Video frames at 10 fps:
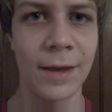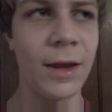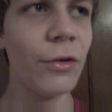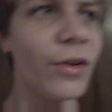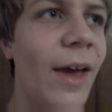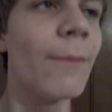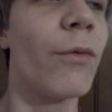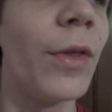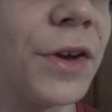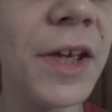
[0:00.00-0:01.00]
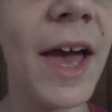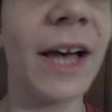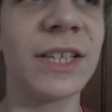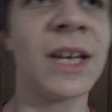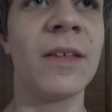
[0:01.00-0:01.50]
Here's a game for the D
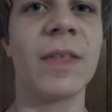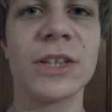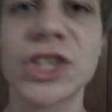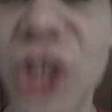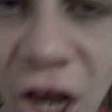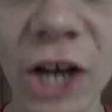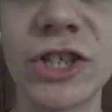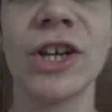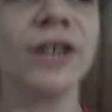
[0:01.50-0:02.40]
S that sucks